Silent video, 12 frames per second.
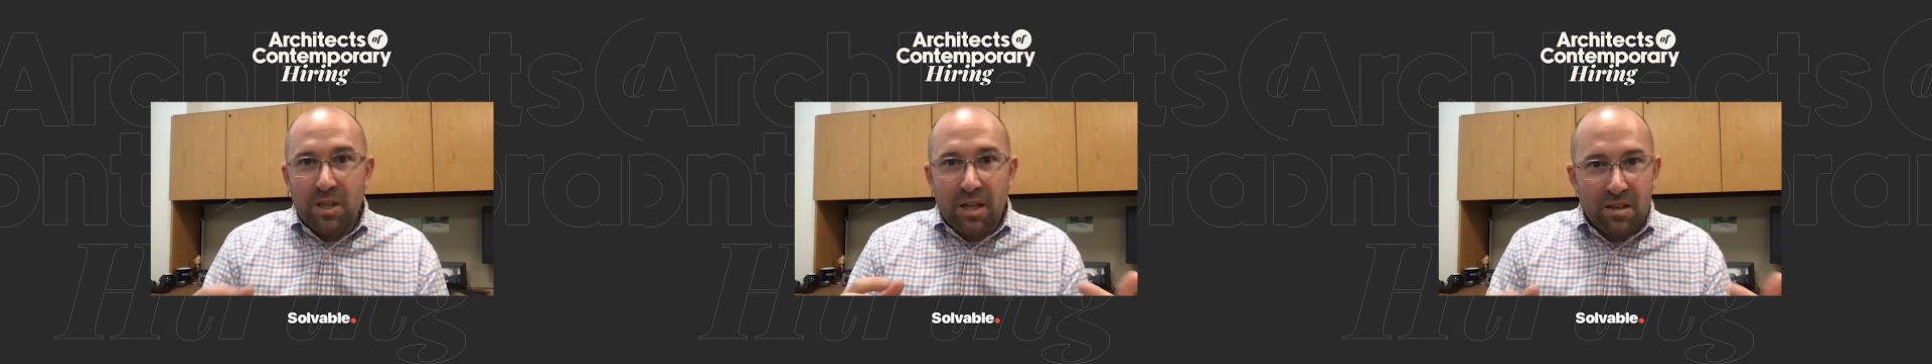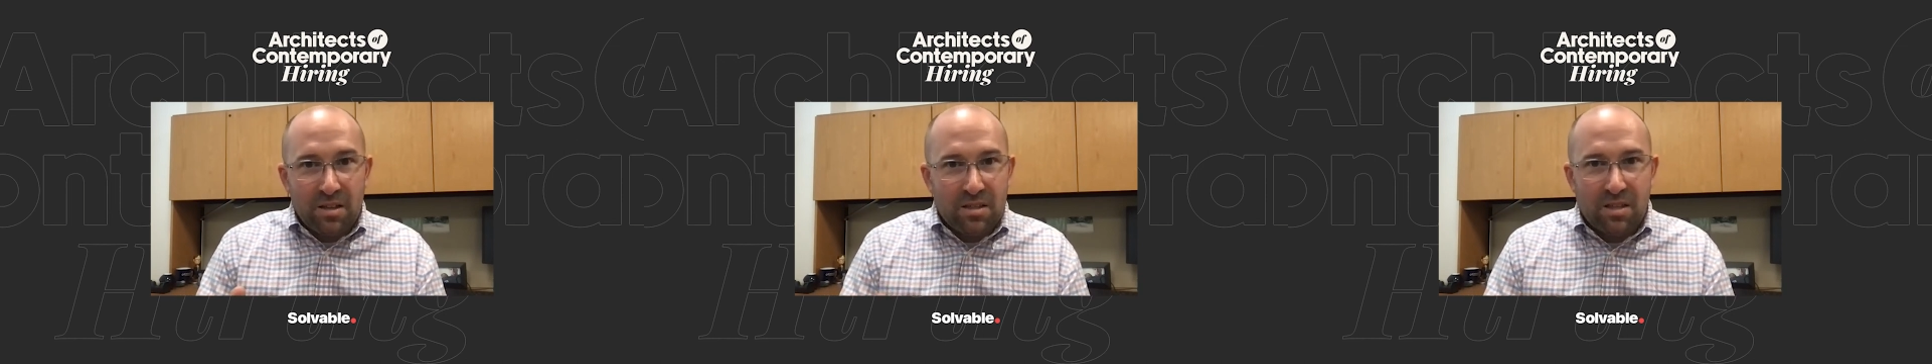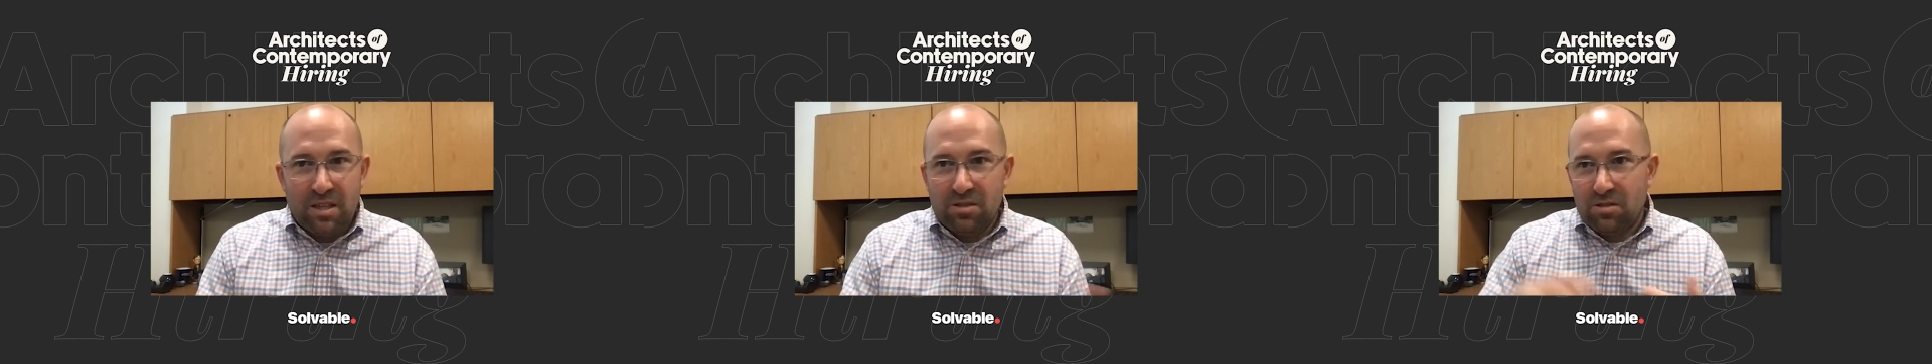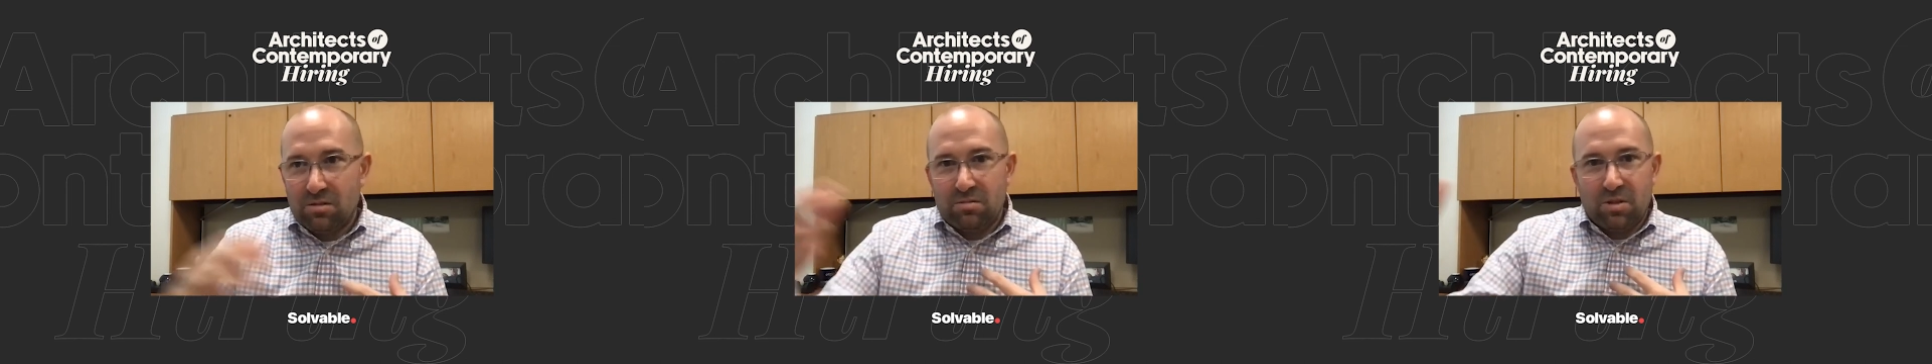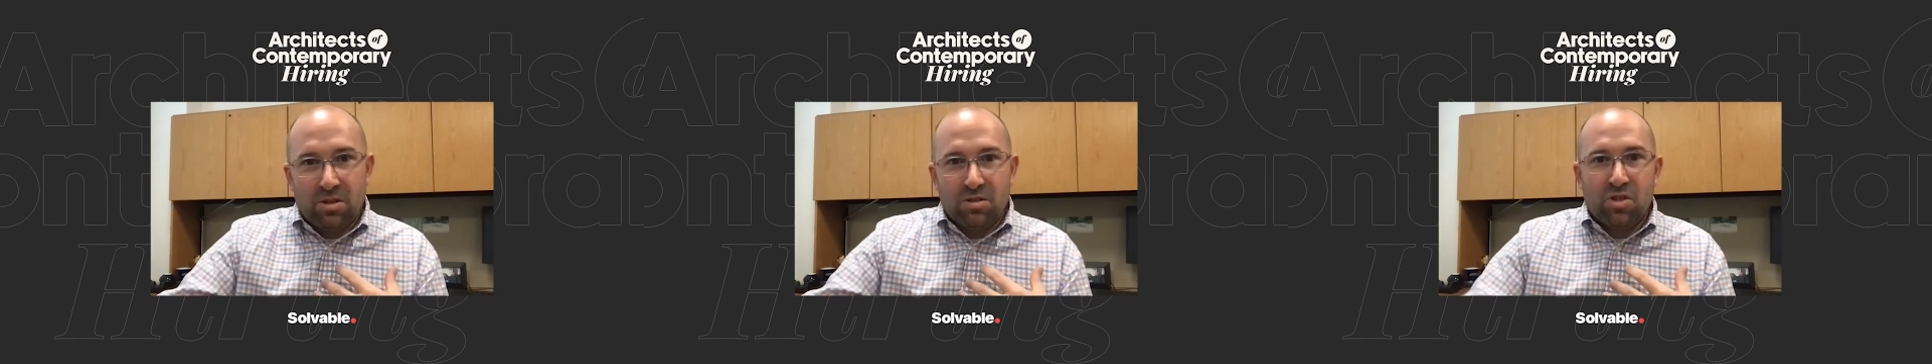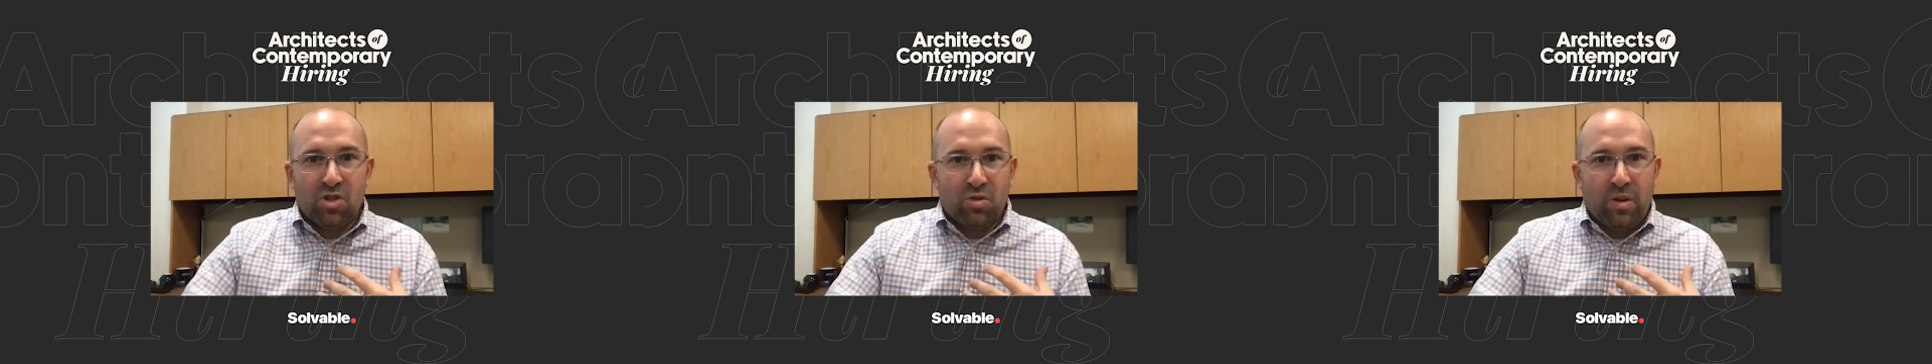A lot of these kids are
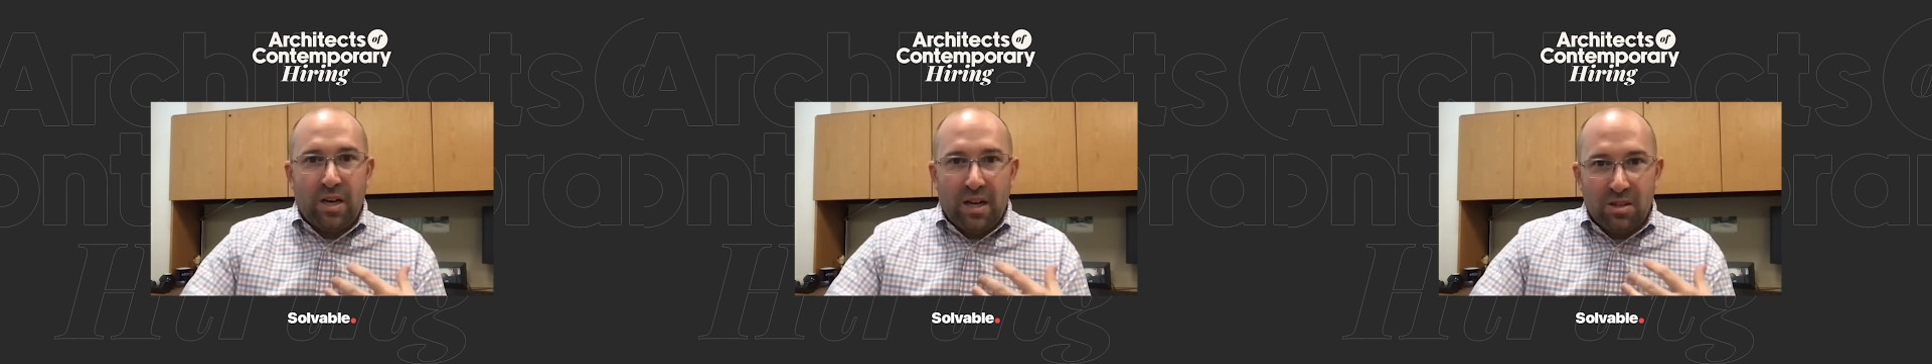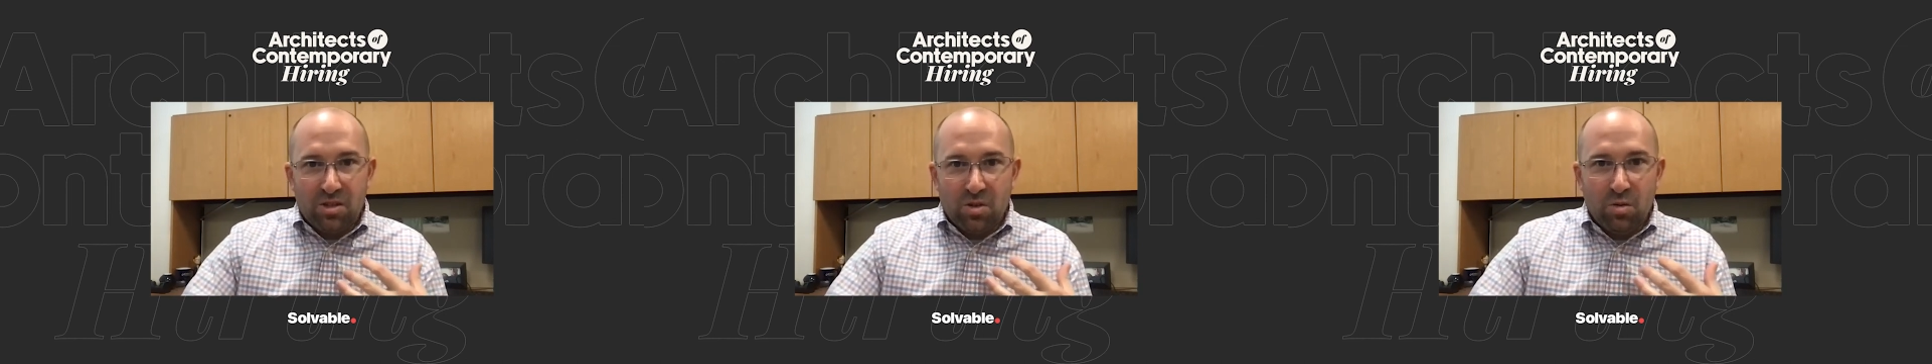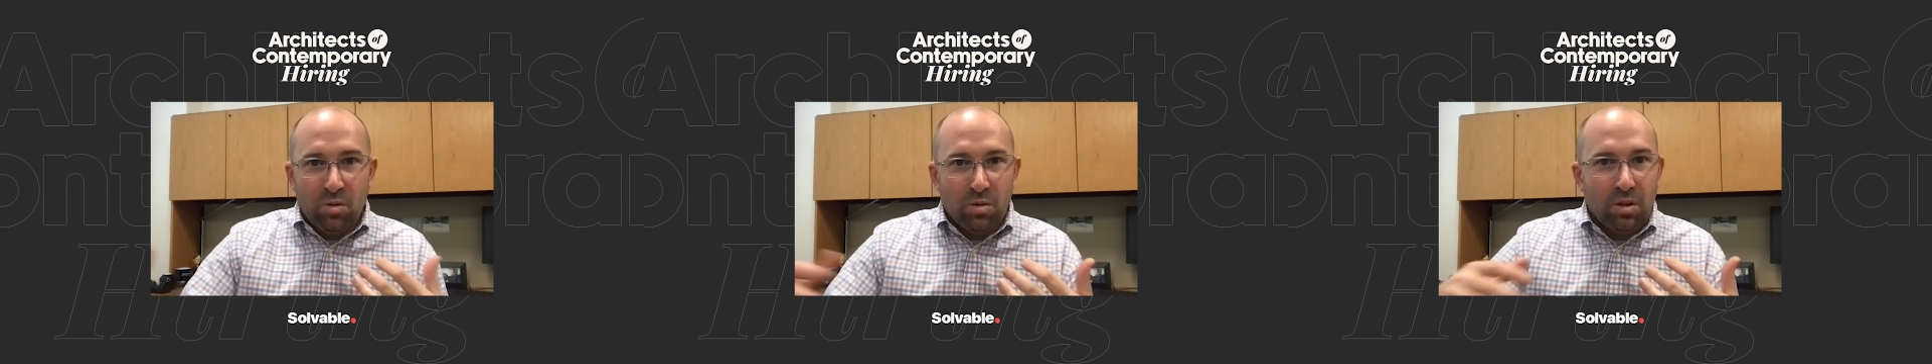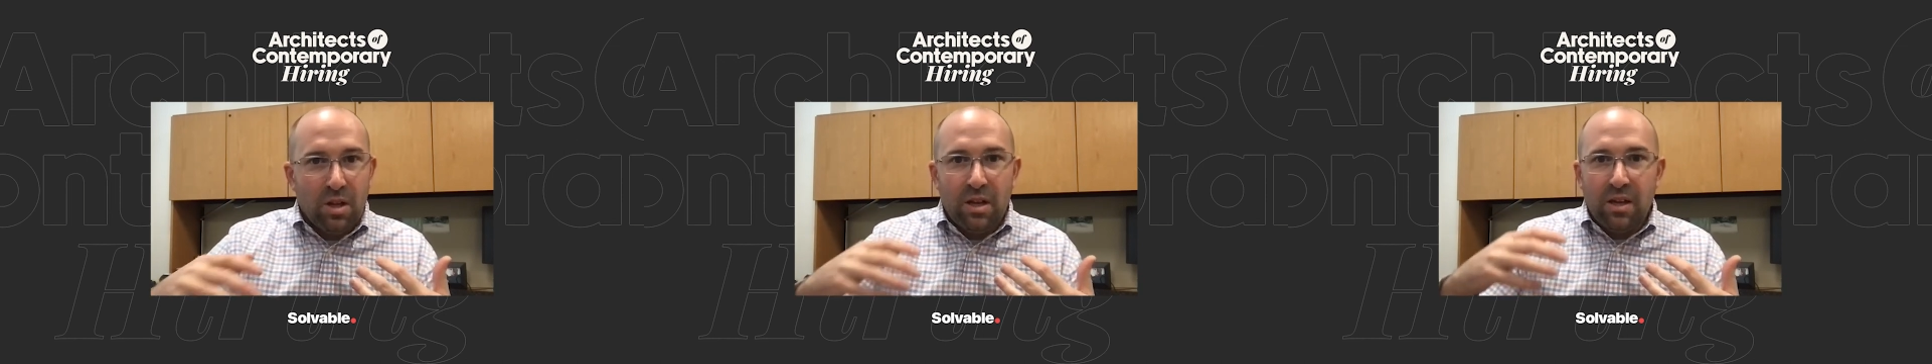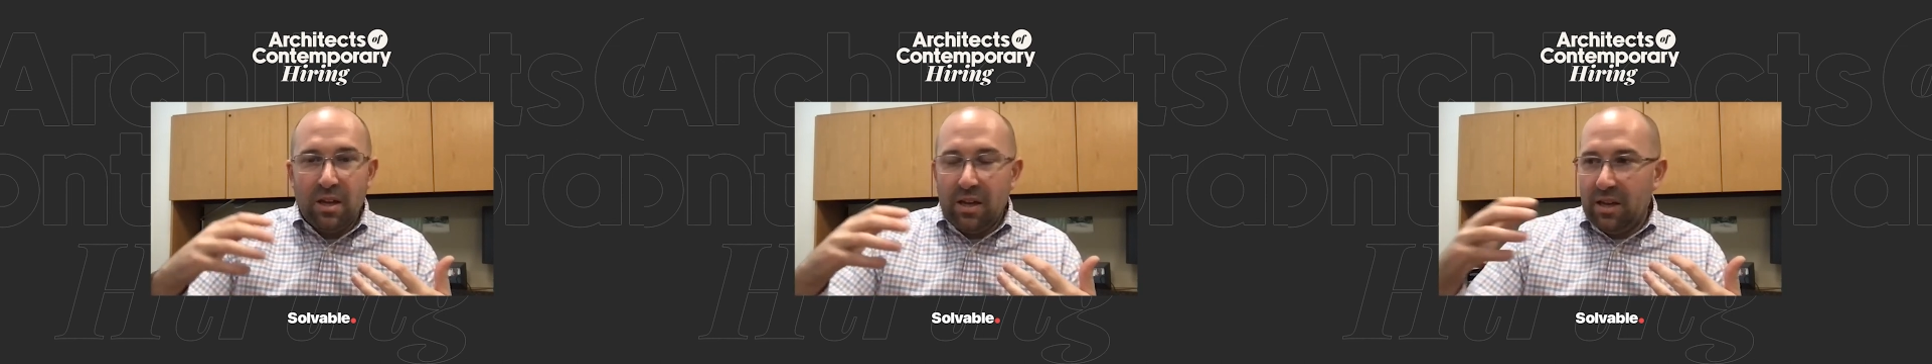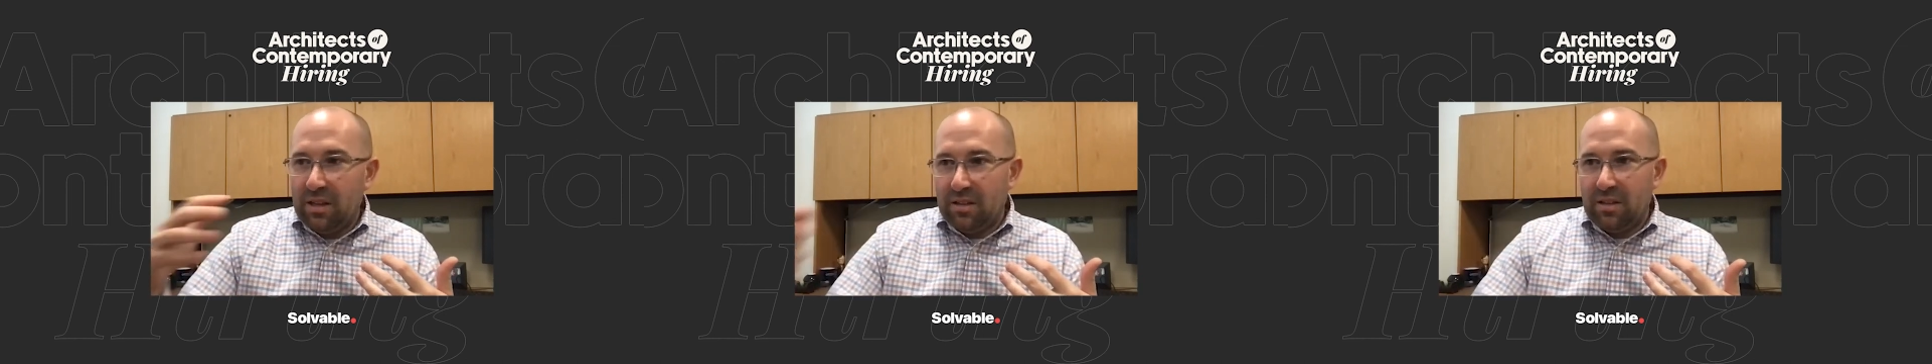straight out of school
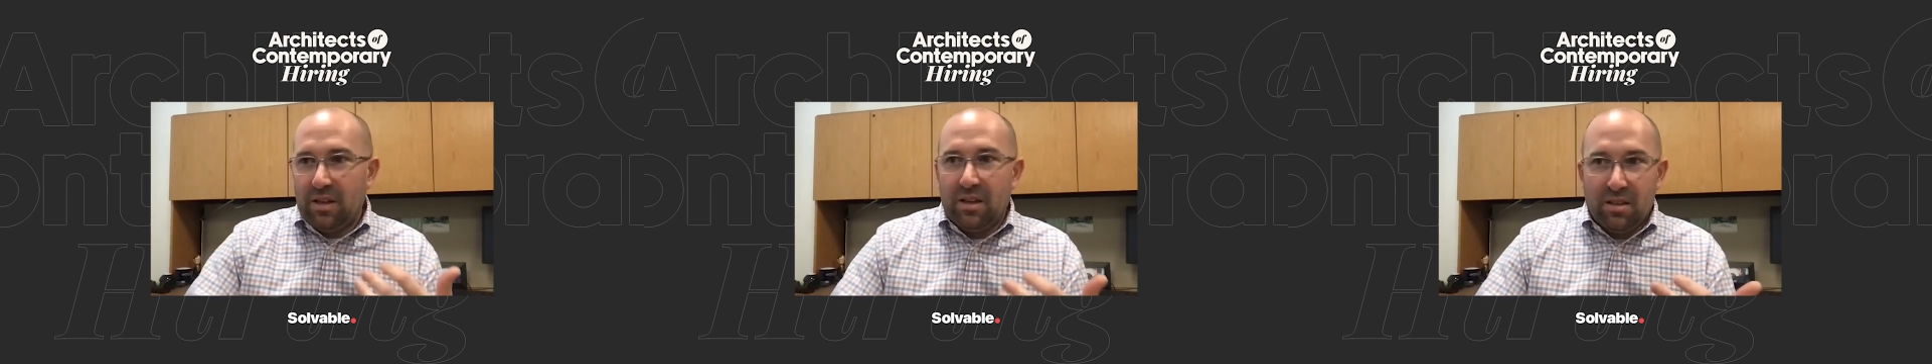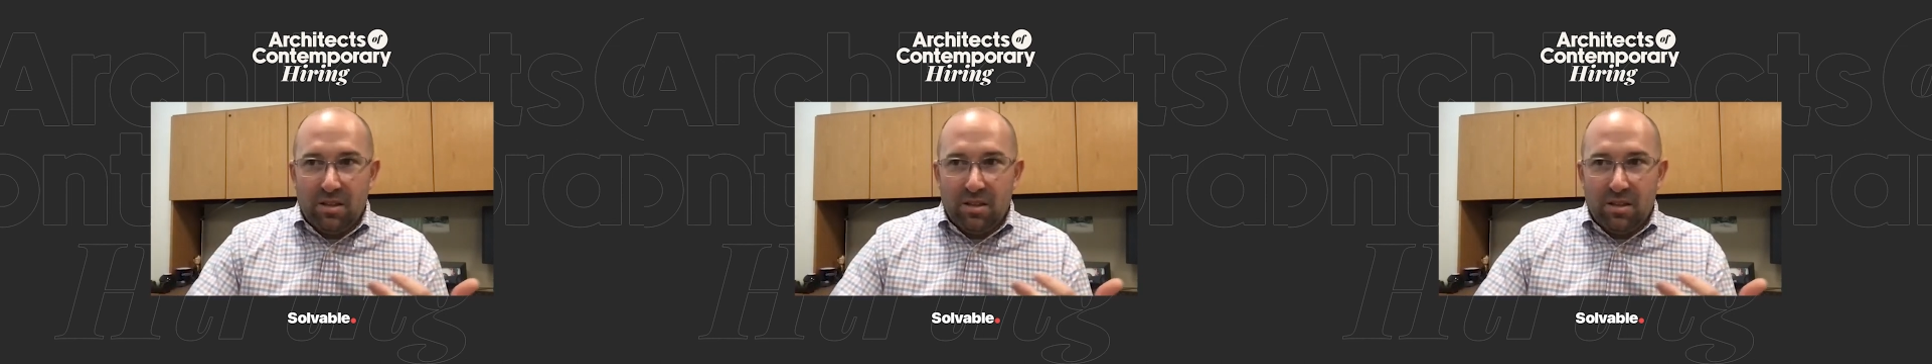and